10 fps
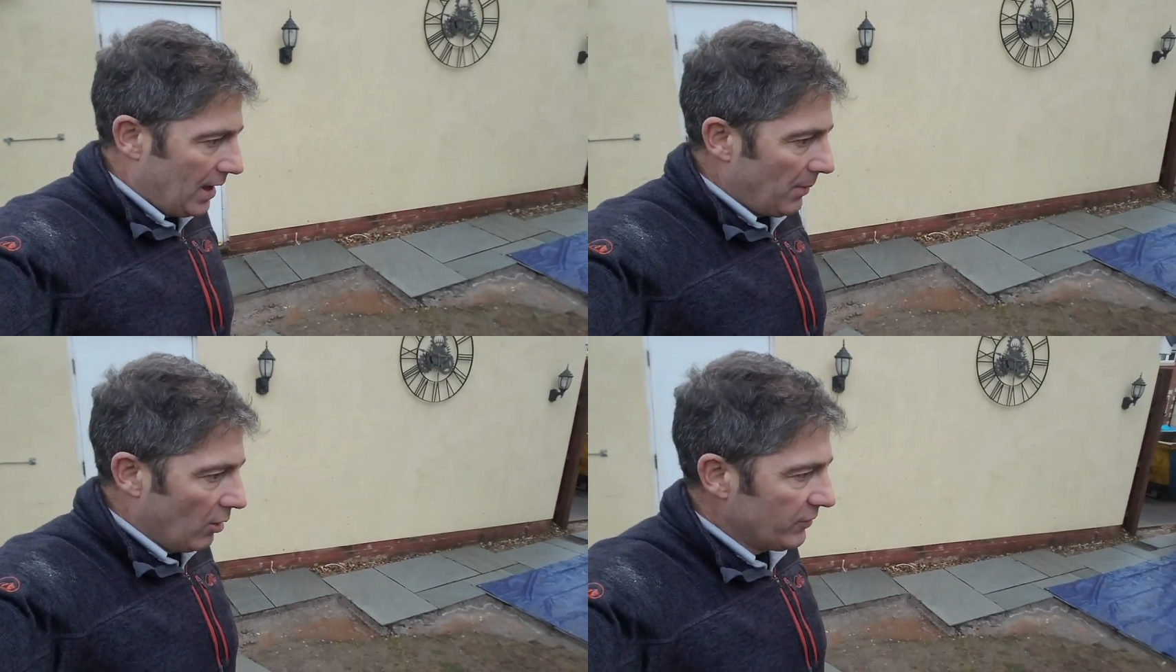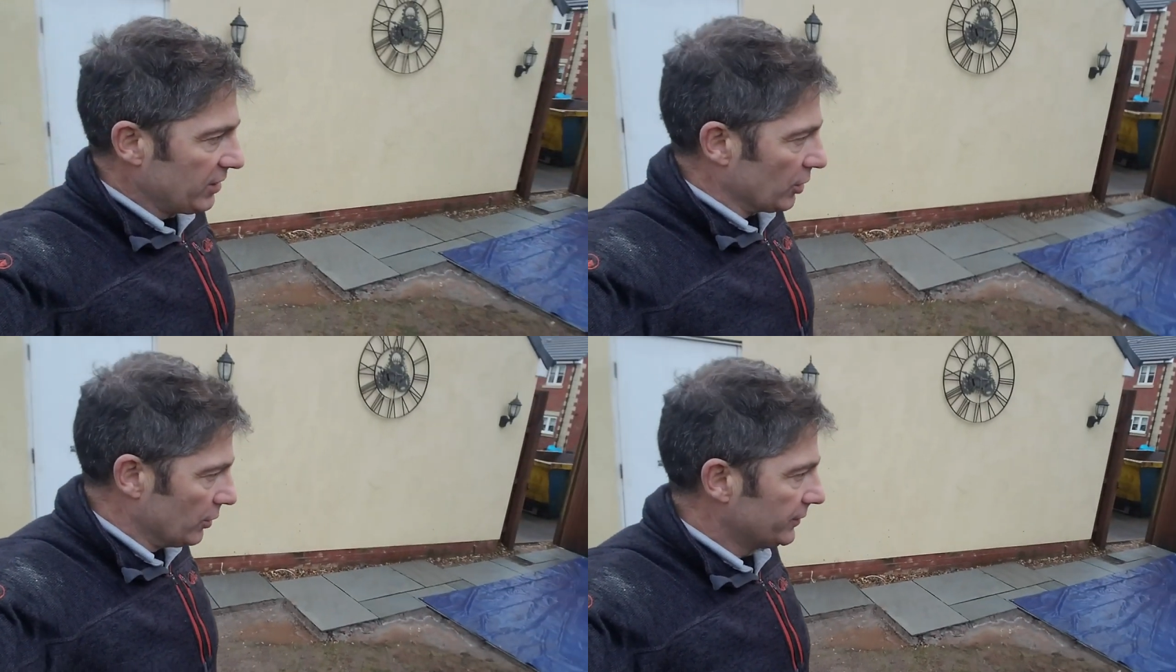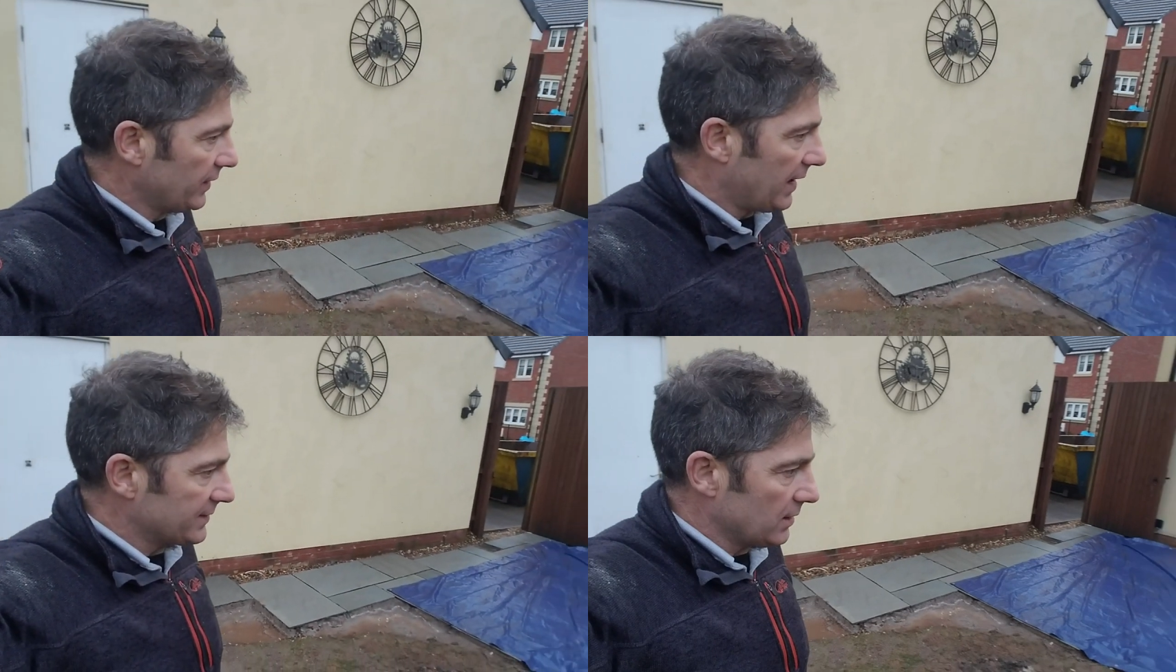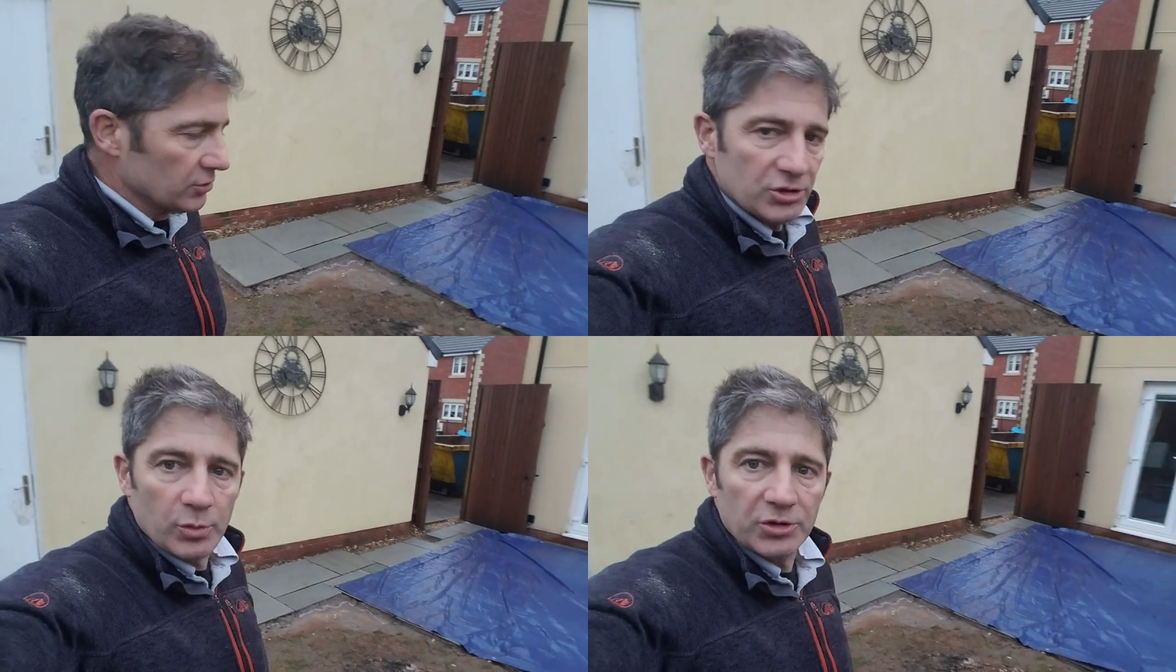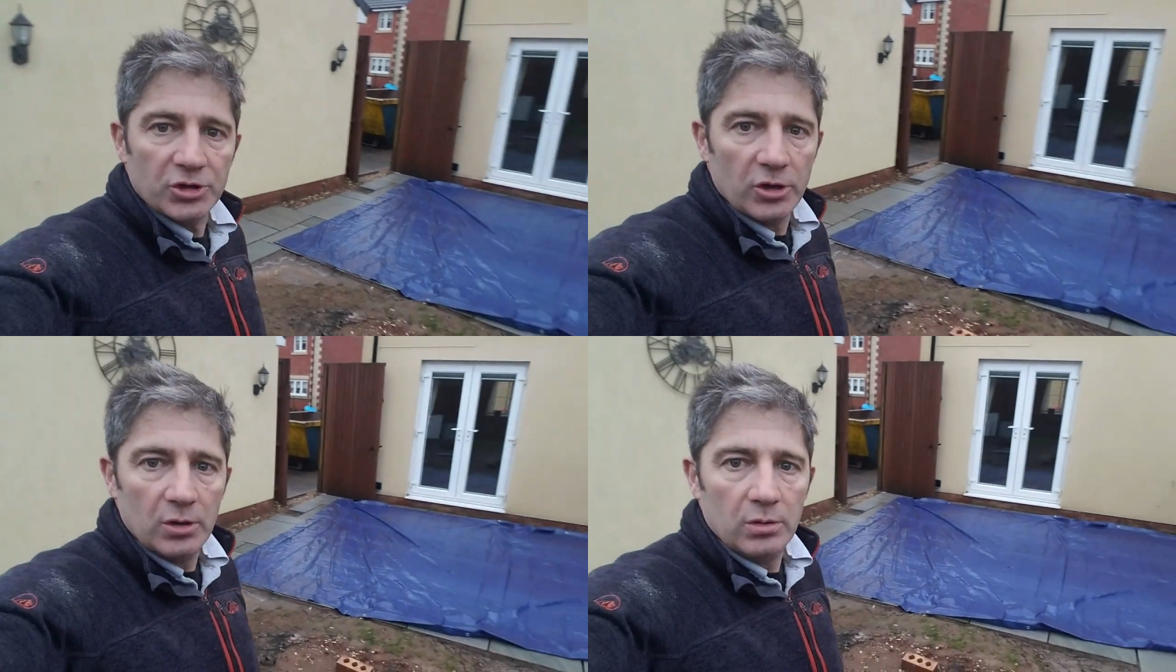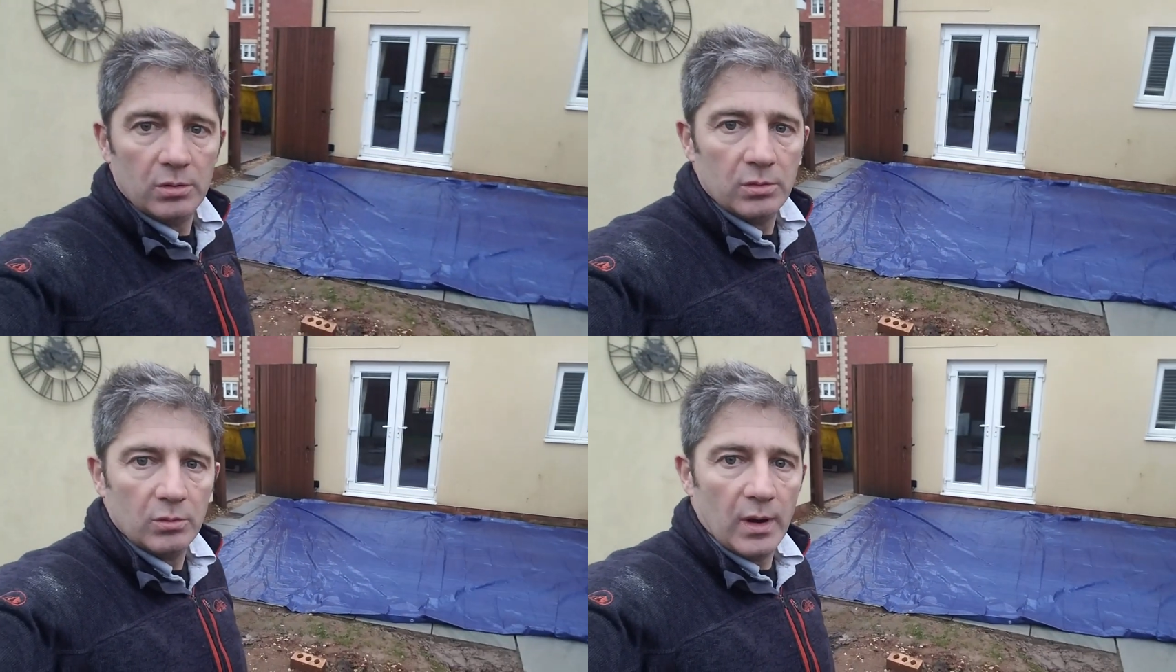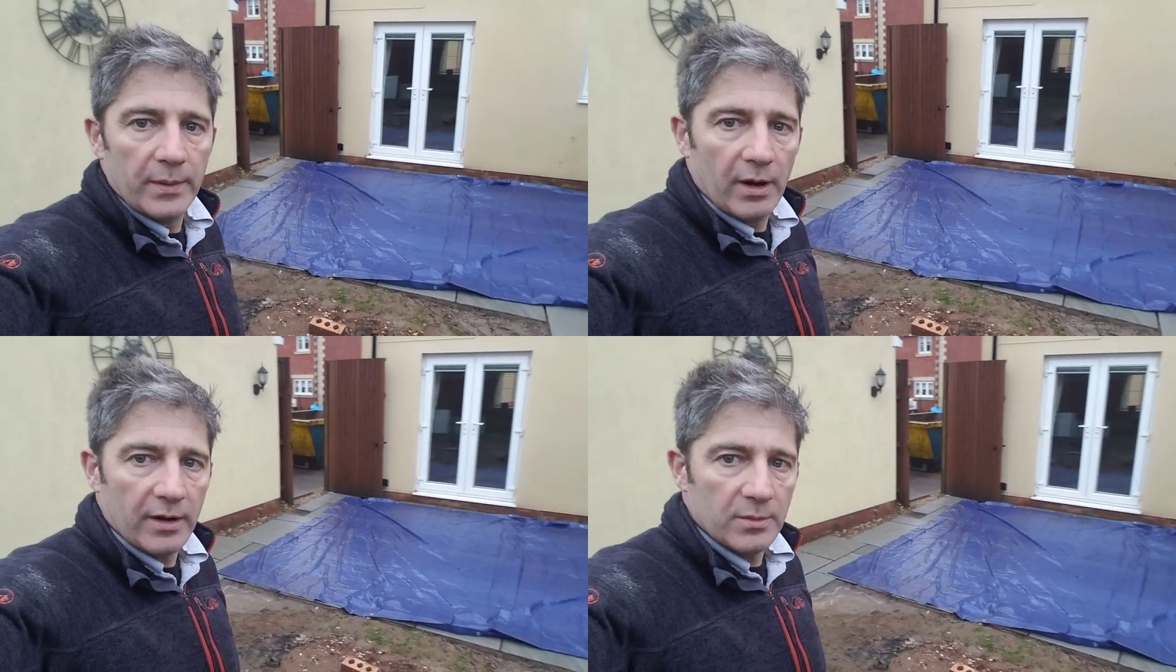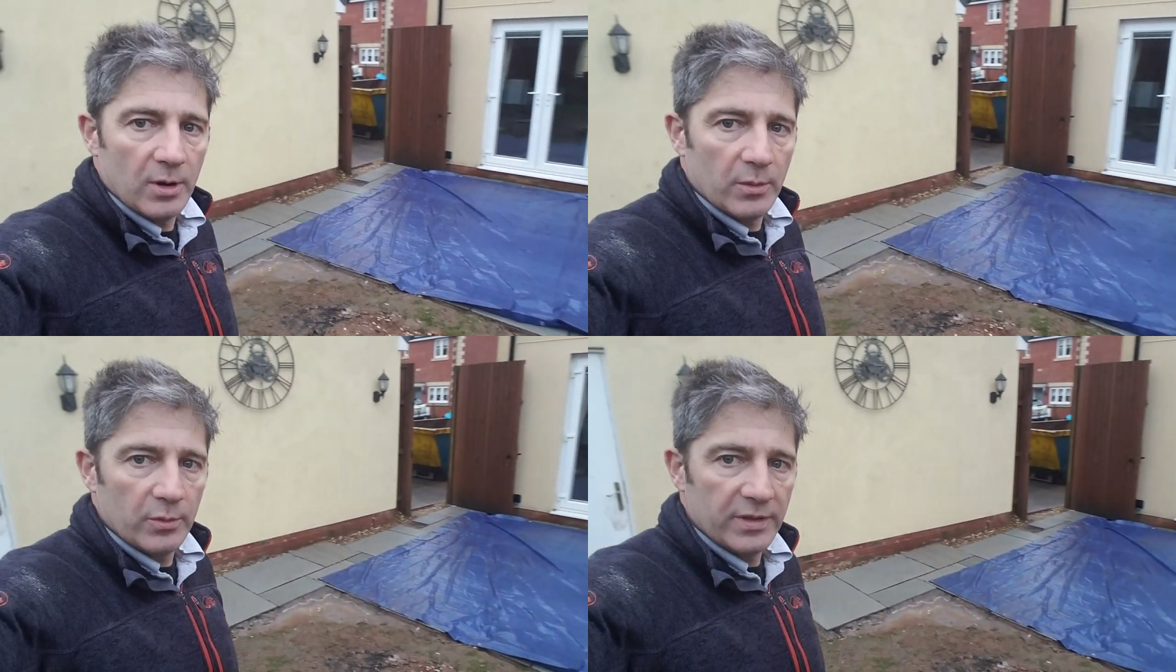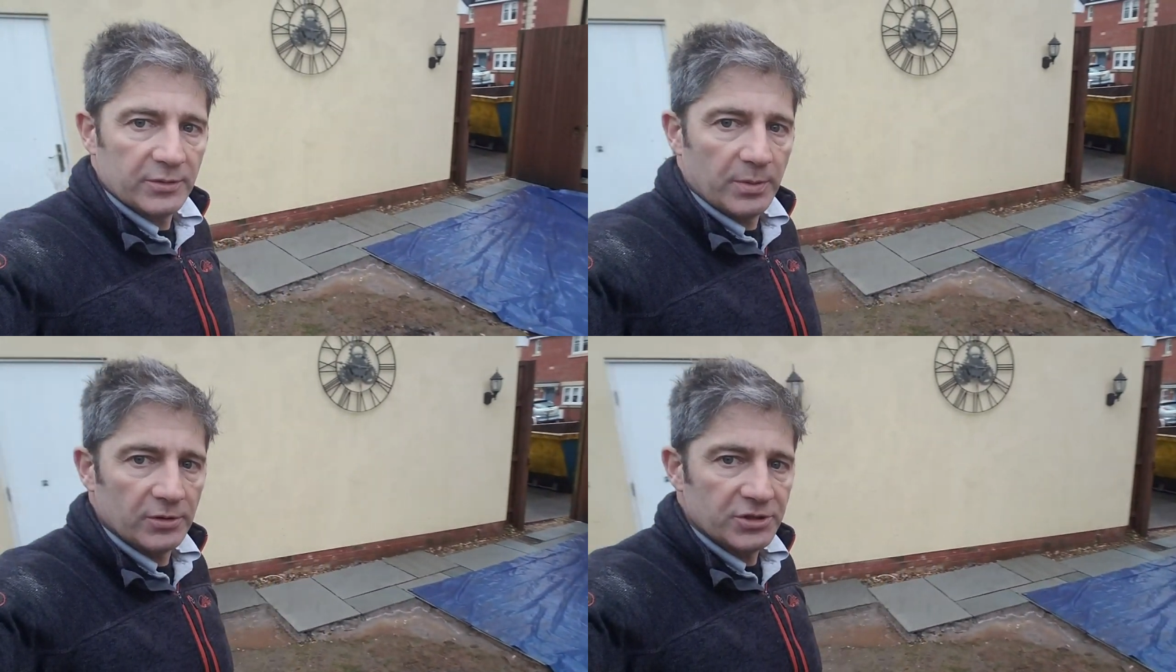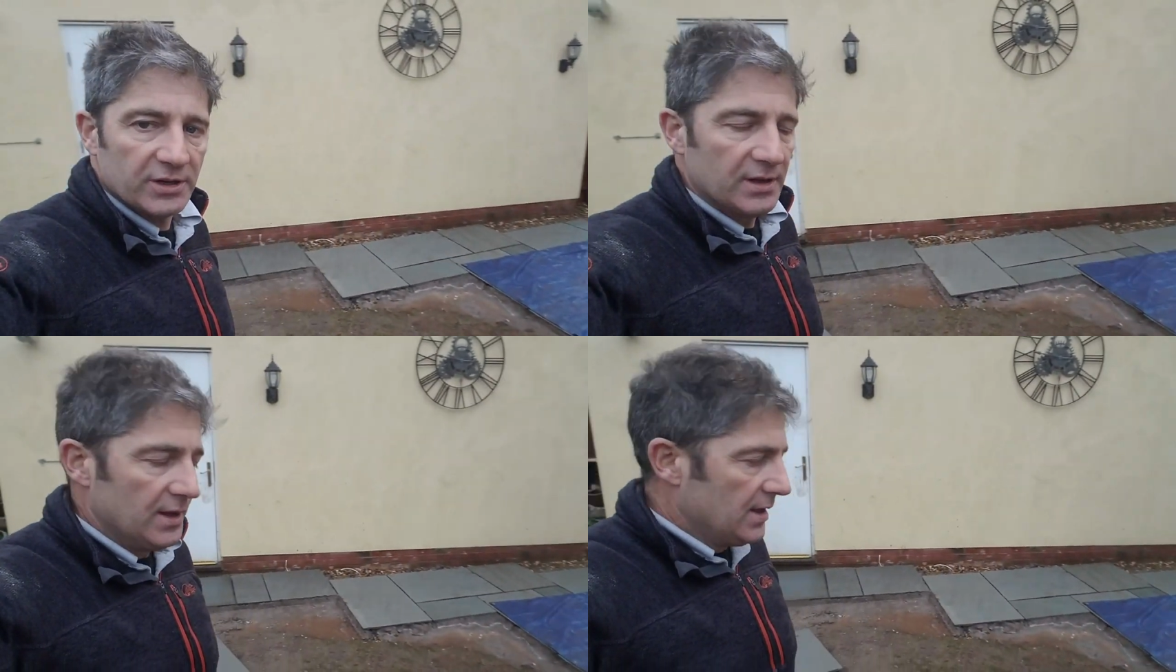Over the years, as I just want to show you where we are at the moment with this project.